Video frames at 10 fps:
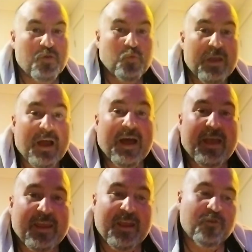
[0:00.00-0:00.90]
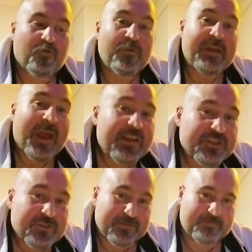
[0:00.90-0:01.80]
We are a
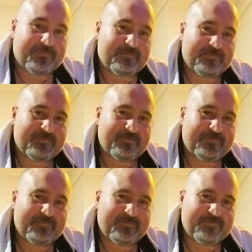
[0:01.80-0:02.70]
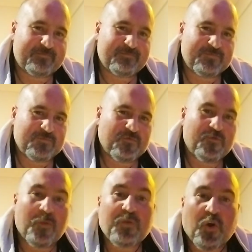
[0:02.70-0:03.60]
creation
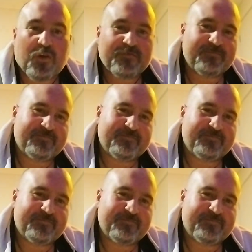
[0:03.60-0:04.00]
from God.